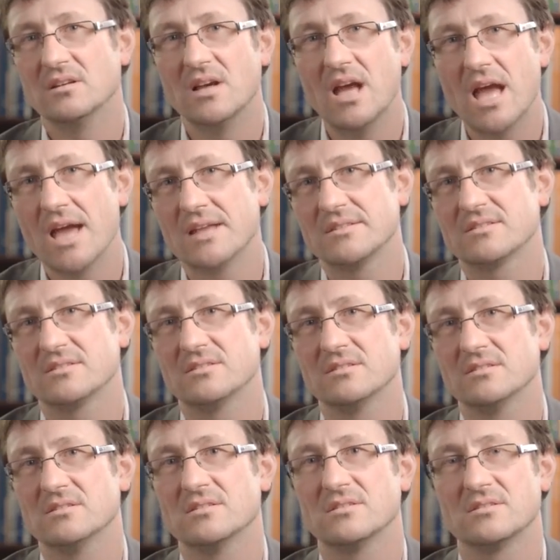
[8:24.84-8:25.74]
answer
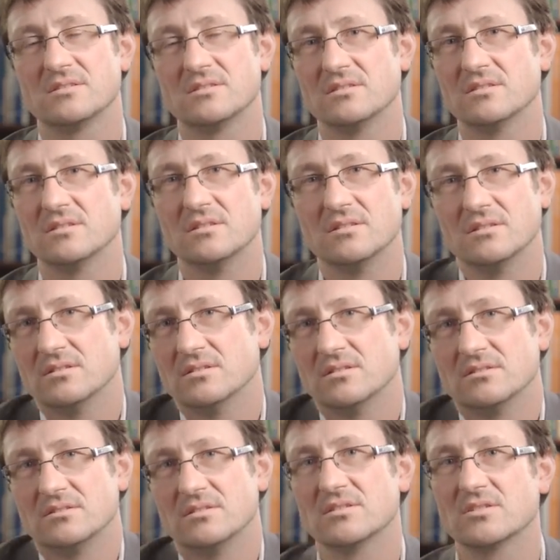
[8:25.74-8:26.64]
this
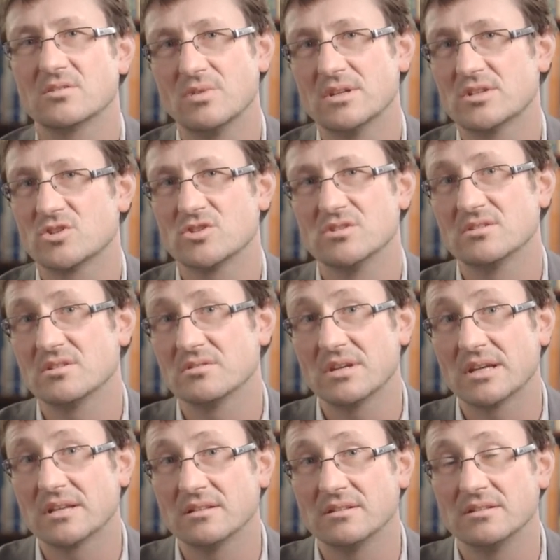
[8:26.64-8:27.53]
question
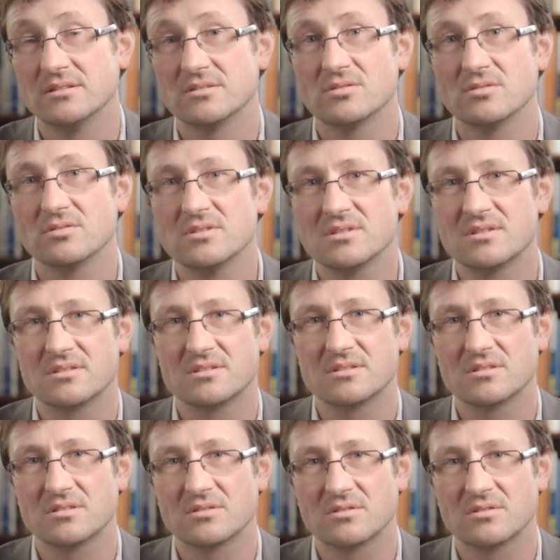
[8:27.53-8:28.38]
directly. So this